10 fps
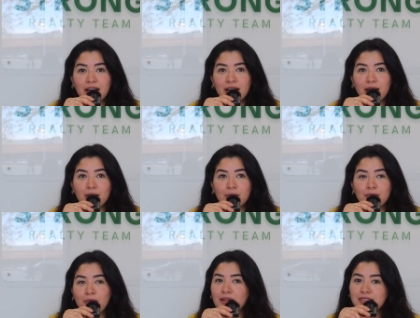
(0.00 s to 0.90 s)

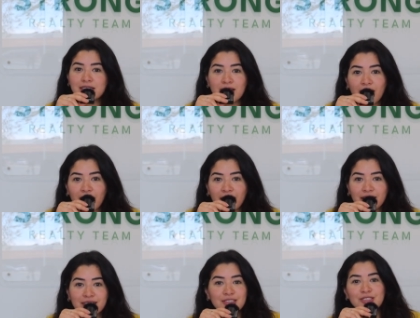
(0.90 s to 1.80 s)

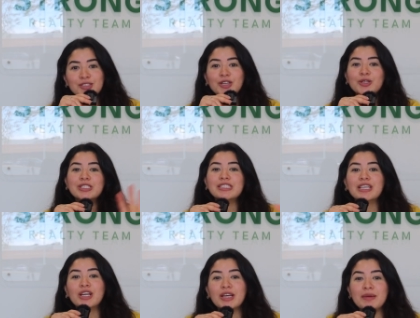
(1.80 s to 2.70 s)
Baltasar. Just
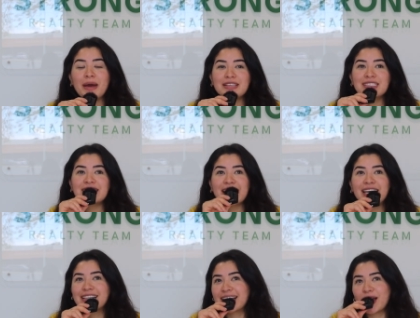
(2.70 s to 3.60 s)
imagine
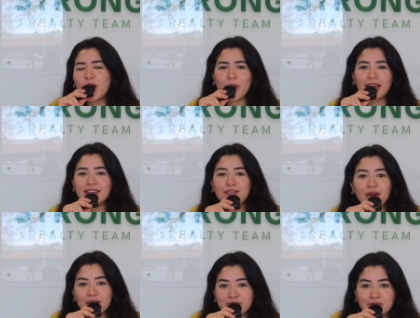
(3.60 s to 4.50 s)
saying like, oh, I live
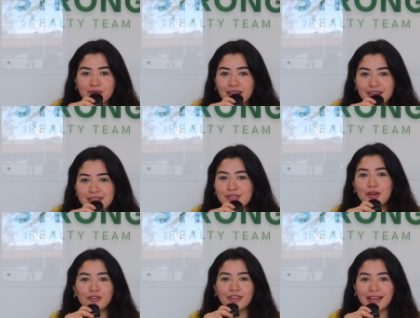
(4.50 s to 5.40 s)
on
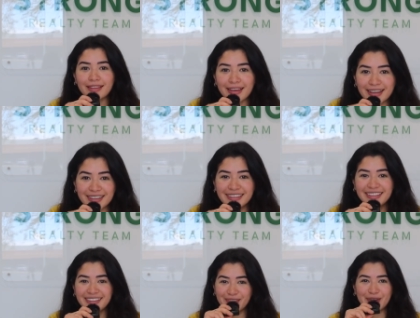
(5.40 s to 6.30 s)
Snowflake Lane
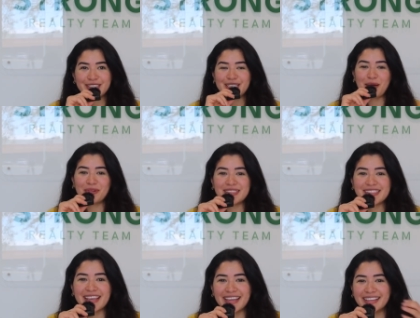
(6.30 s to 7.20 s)
or Shepherd's Lane.